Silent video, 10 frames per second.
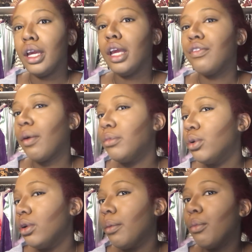If I'm
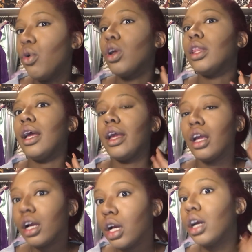doing a more
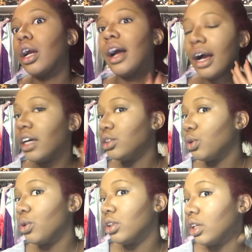like
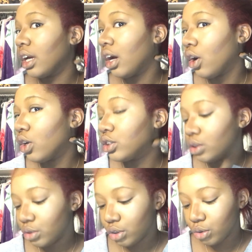contoured look, I'll
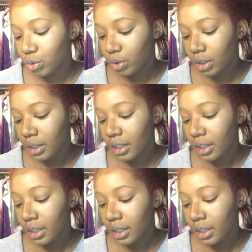also do